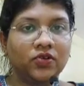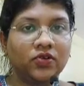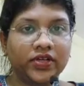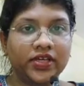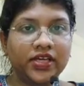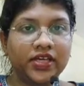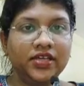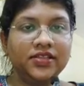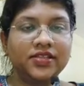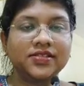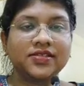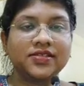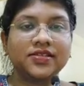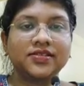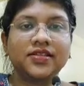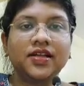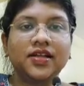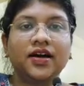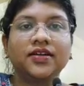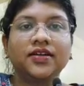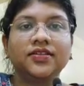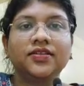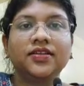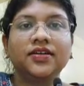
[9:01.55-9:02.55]
Okay, this is
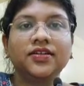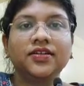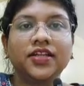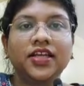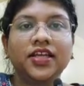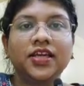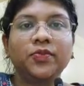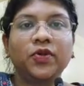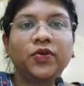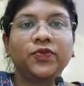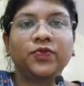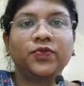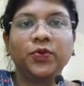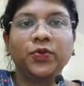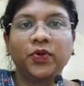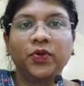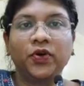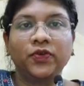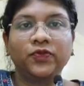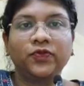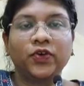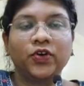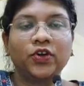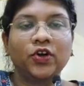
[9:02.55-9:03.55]
the other name of
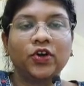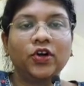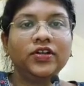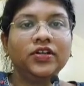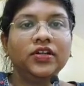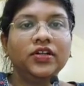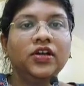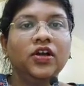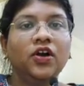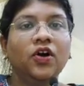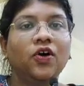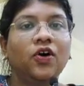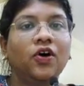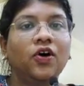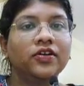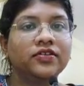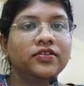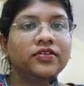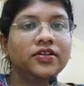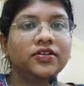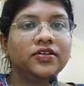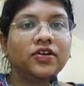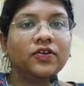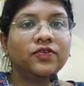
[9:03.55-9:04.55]
upophoron,
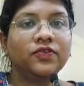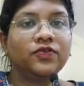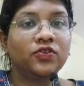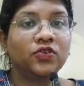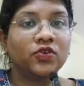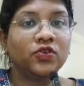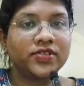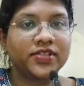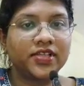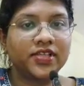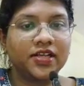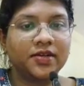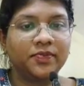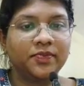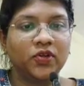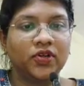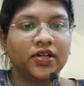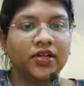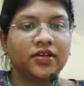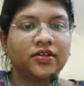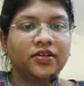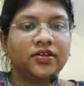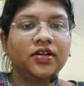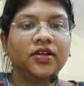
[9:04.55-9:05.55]
organ of
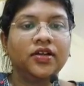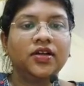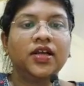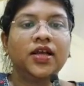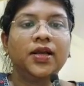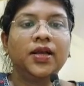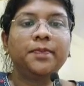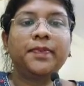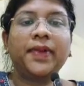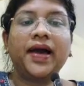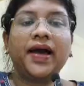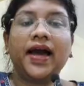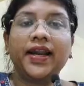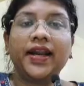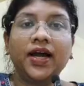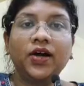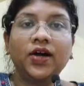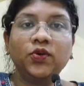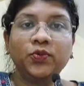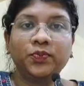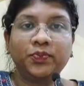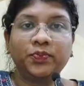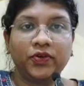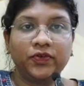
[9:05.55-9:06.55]
Rosenmuller.
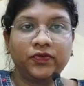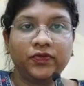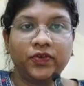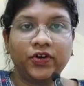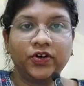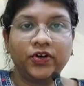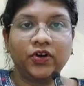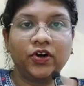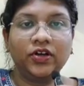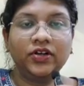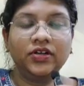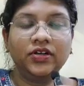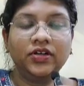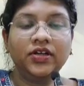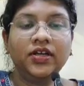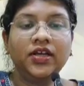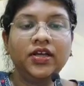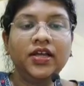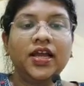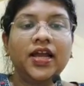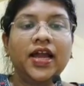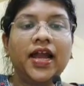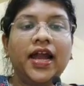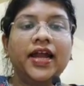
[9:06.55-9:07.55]
Para-upophoron
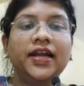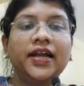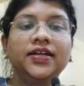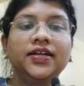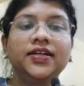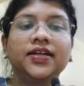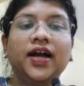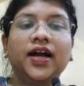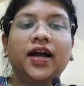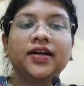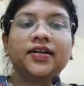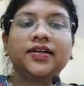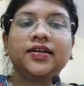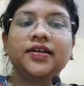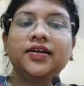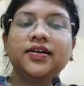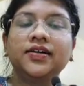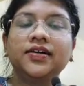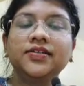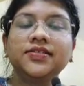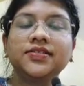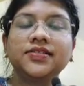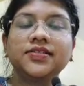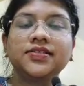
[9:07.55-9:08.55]
and
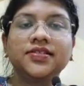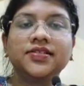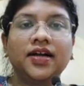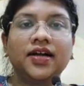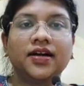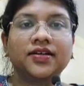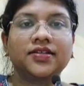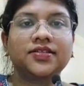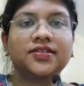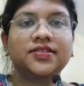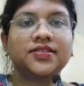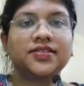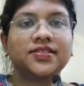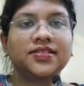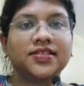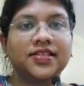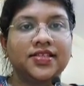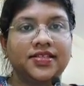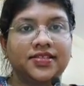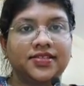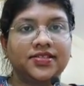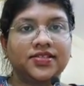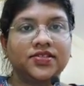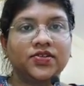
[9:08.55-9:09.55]
Gartner's duct
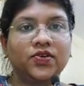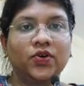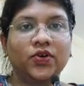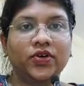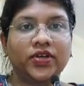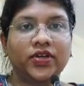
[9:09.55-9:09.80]
cyst.